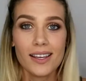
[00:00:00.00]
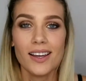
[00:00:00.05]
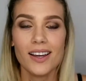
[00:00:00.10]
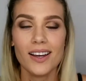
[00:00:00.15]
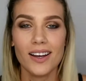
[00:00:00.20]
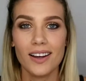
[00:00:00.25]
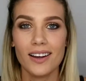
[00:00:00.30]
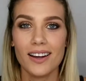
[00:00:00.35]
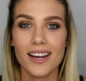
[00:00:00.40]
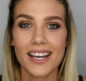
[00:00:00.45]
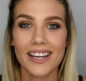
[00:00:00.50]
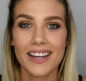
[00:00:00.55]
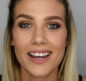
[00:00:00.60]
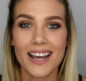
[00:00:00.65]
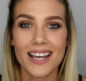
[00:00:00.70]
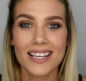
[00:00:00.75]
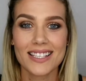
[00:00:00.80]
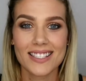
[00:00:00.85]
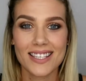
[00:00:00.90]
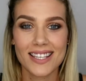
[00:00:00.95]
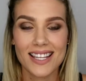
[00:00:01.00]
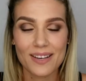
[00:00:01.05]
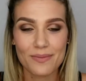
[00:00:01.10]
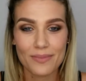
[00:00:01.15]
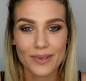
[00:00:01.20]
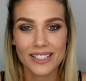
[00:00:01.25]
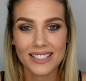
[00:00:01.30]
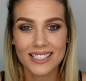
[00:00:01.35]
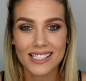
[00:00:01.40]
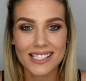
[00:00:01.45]
alright guys, so that
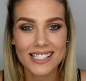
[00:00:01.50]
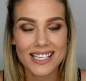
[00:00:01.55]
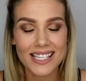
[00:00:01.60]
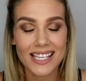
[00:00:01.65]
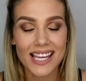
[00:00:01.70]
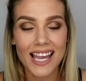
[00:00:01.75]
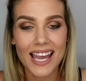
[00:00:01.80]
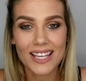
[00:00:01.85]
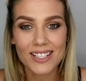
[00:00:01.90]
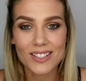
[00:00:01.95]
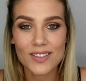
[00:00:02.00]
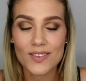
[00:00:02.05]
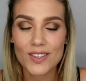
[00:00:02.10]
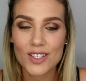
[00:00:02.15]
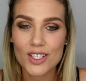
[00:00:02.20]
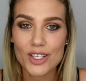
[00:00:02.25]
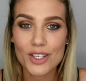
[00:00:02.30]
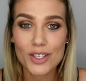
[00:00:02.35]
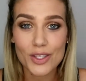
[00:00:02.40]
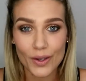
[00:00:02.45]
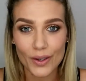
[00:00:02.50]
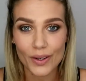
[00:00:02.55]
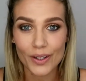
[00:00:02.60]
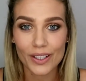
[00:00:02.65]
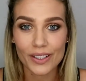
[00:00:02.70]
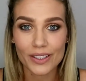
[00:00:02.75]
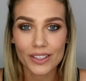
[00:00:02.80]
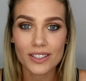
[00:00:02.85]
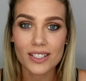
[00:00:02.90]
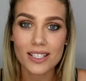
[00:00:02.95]
brings us to the end of the
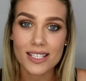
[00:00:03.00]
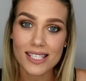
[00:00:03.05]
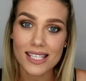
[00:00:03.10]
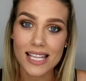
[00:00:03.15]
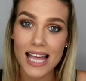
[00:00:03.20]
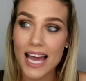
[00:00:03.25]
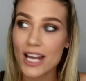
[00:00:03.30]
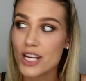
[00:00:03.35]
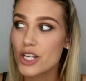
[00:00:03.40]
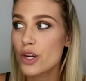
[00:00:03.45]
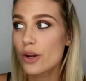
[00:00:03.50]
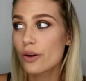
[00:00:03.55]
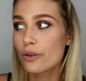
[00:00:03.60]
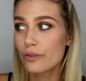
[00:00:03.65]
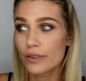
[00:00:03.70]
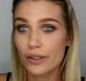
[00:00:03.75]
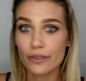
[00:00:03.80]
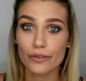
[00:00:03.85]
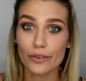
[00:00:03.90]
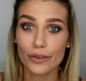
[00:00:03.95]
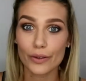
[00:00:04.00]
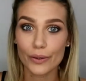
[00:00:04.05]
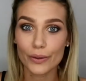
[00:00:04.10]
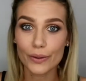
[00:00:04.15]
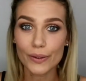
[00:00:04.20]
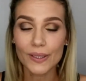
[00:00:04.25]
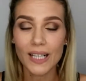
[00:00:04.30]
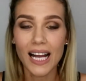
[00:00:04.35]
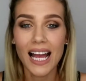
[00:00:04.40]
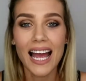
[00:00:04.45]
tutorial slash
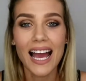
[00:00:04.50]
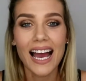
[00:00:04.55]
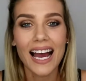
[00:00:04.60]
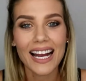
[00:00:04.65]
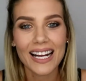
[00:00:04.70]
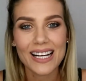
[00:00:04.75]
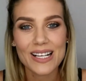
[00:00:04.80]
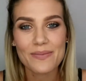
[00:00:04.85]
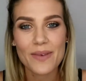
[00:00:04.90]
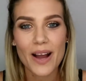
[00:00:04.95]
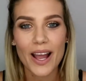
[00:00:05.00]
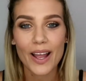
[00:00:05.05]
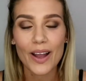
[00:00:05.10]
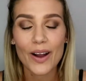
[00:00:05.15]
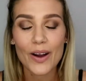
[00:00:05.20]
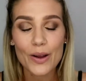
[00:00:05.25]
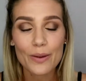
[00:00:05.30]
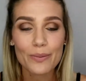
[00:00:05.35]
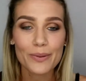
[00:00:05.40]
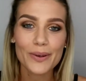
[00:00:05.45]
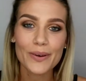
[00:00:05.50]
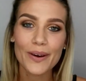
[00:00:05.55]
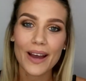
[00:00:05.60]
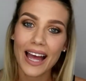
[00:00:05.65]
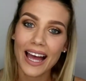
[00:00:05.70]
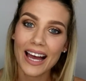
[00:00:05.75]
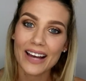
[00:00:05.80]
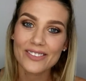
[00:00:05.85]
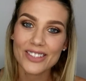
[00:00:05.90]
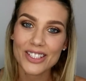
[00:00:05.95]
review. I hope you
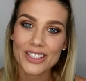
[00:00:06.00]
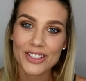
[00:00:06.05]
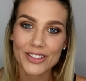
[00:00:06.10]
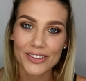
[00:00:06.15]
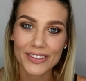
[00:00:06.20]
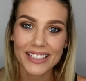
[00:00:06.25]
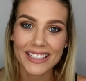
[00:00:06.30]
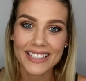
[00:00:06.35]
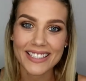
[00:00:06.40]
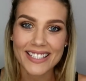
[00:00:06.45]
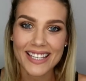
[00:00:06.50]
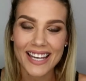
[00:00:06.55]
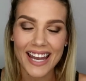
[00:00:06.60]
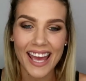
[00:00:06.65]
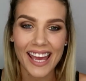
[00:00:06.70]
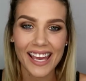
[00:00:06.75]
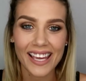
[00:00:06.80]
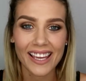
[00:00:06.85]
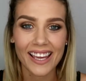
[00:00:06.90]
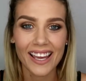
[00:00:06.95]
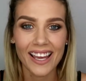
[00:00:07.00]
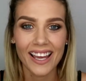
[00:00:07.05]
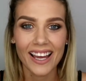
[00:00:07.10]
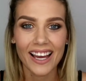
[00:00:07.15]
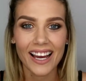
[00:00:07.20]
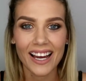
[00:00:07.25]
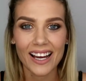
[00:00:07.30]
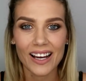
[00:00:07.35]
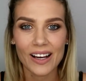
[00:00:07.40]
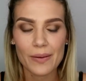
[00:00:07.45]
have enjoyed it today.
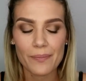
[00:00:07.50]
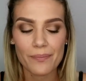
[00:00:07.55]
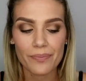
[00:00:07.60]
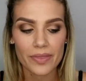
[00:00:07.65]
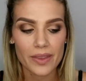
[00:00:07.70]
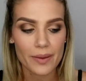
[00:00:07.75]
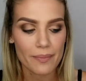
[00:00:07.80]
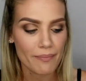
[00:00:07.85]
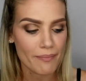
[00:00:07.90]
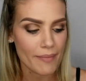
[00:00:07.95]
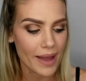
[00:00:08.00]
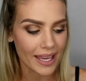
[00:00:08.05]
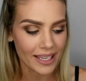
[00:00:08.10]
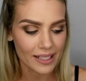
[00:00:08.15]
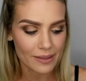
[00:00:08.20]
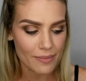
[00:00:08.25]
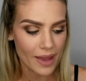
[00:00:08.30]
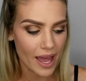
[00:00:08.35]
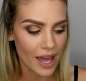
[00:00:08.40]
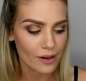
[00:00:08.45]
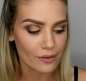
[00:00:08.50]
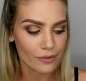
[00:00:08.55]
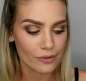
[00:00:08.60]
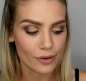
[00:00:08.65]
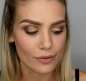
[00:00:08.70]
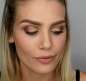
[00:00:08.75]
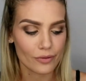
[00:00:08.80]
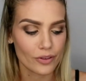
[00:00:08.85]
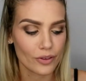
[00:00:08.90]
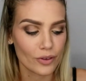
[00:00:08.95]
The main amount of
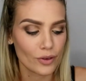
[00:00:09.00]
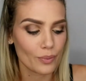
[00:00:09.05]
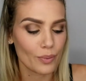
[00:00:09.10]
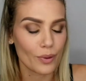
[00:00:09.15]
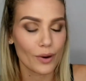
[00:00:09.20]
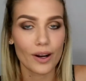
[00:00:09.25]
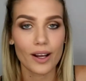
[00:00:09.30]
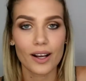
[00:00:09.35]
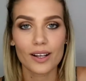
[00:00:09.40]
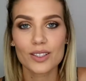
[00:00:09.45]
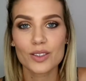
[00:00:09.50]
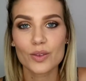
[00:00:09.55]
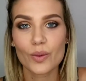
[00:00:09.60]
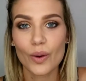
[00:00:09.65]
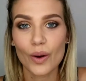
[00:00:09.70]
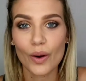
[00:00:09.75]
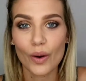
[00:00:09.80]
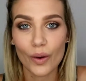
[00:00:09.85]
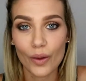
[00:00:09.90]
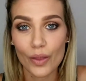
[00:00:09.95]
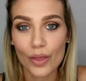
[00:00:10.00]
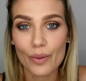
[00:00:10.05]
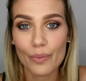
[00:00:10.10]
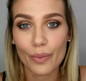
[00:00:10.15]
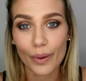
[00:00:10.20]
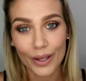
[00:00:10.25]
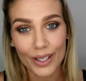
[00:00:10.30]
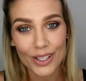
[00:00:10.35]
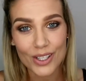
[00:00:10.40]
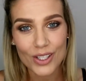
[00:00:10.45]
review products were on the
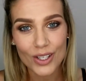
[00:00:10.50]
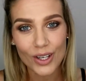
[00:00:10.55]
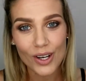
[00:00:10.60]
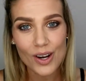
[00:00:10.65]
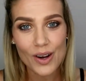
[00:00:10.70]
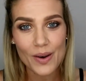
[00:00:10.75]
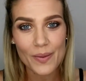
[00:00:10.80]
Body Shop.